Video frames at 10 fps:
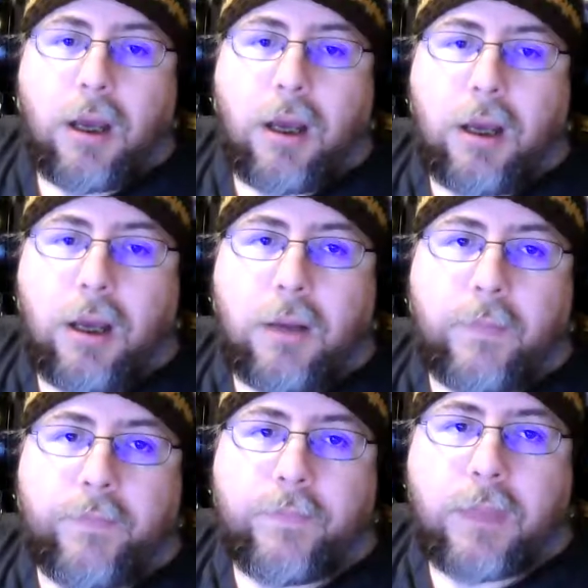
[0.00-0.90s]

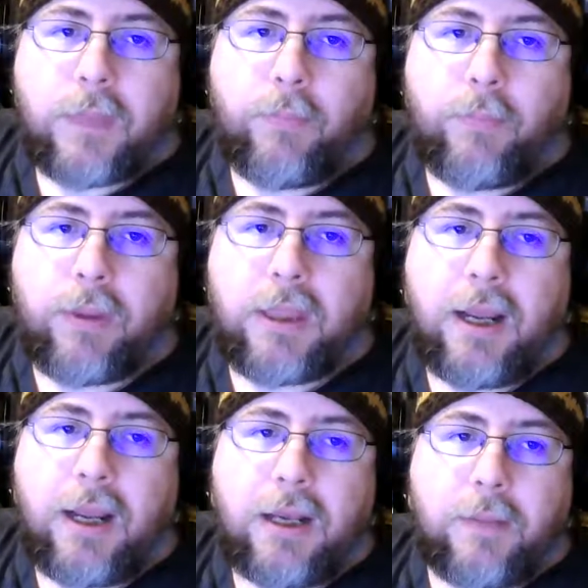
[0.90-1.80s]
But then
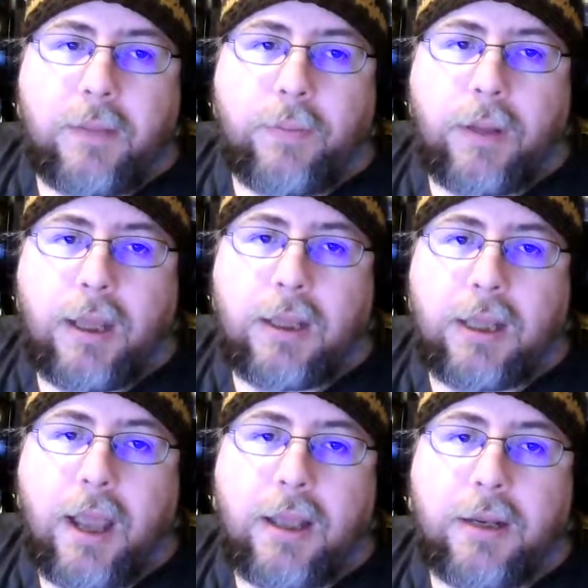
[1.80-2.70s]
I ended up playing, the
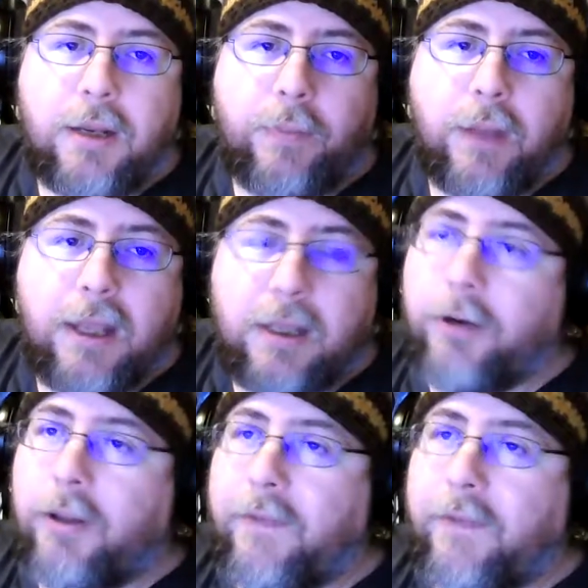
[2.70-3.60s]
guy ended up playing
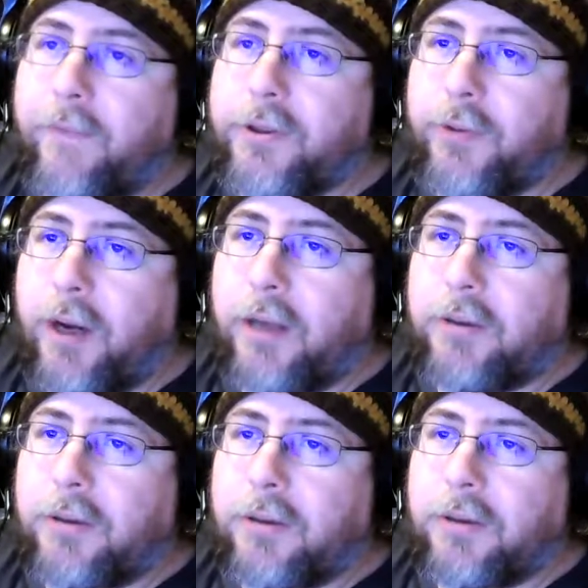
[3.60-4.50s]
literally first
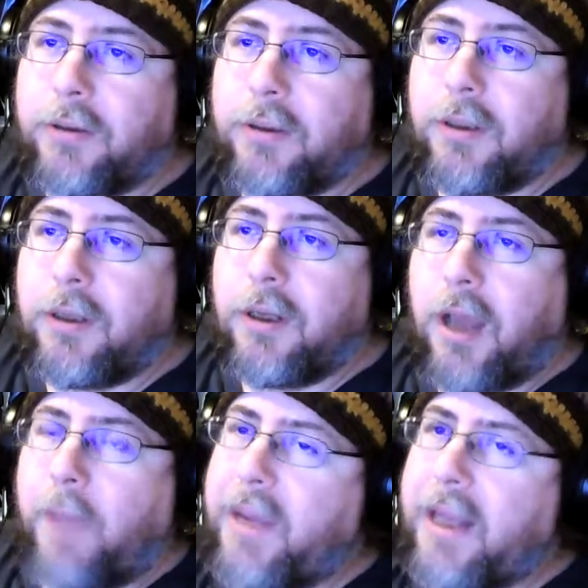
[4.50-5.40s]
round. I
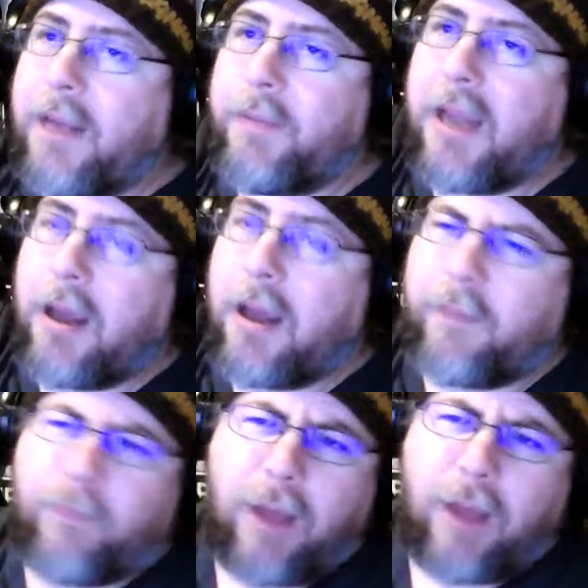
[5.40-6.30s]
beat him
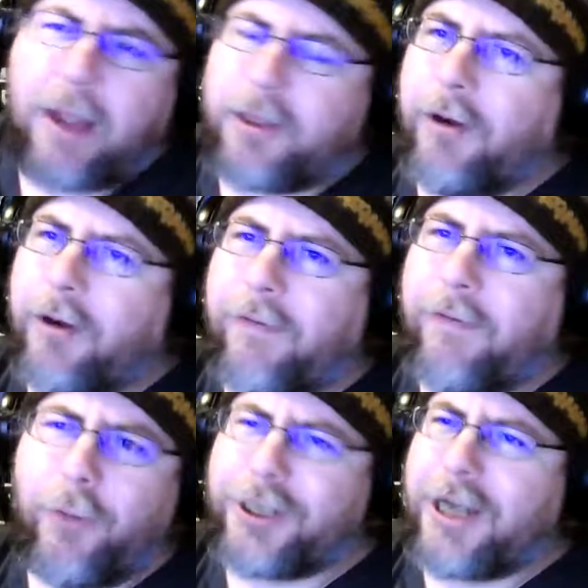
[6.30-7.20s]
down. I turned
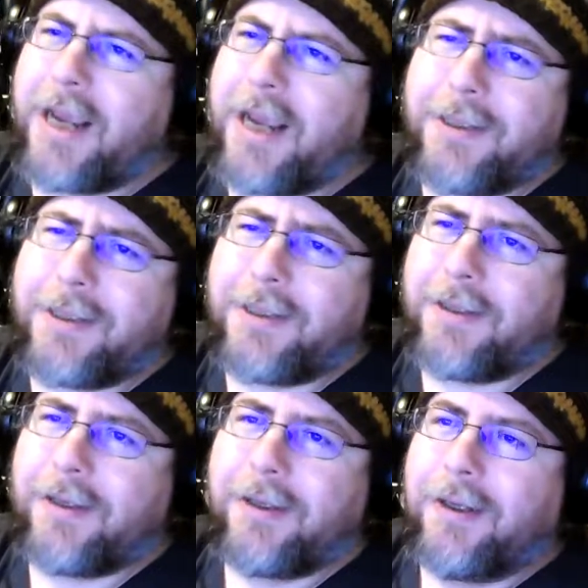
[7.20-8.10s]
for Jace
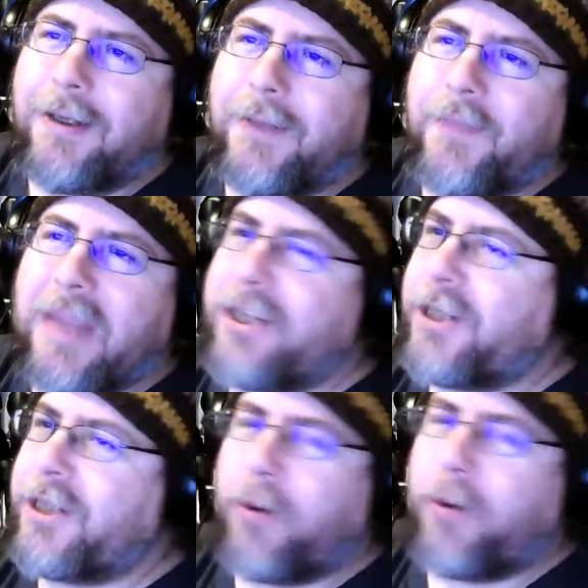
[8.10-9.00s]
and
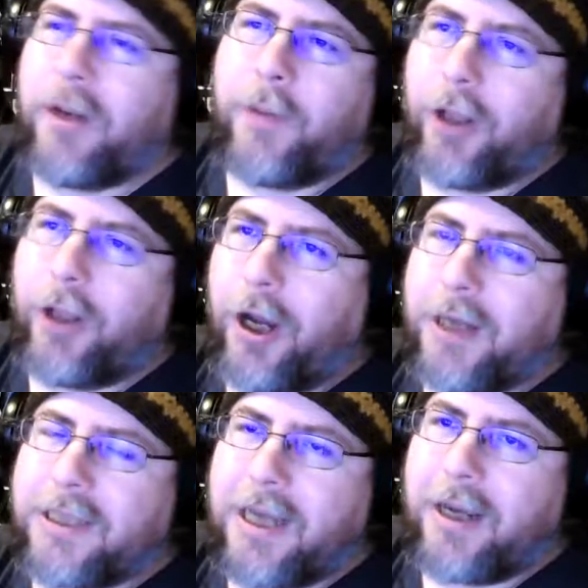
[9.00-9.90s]
just put him on
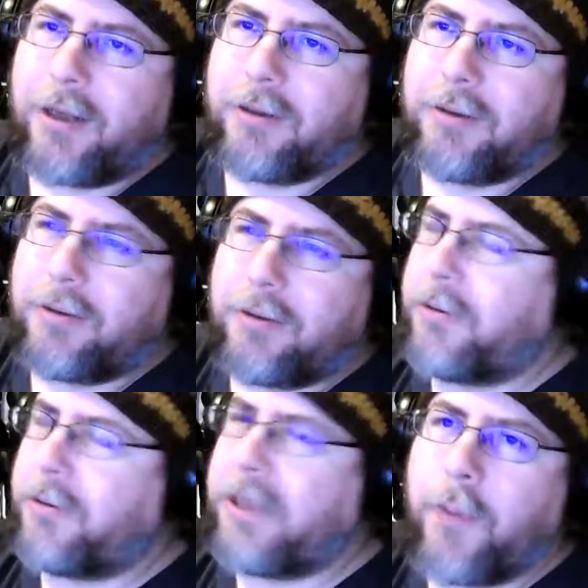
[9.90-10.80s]
lockdown.
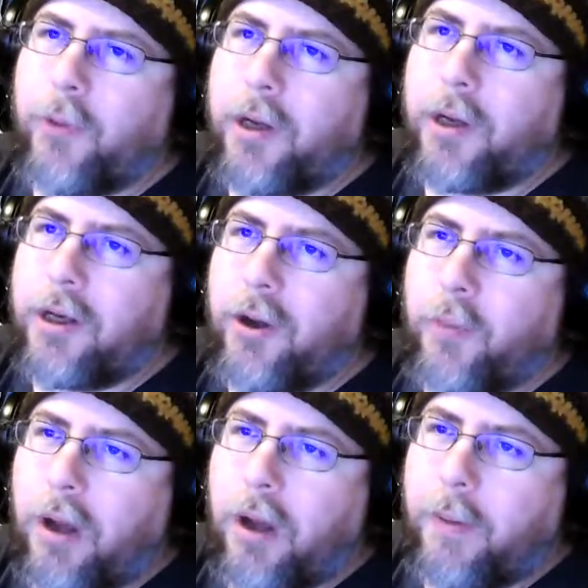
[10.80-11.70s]
Game 1, no
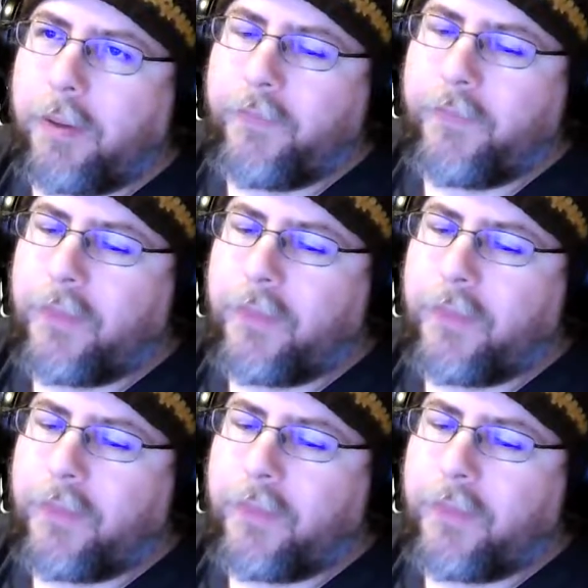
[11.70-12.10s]
problem.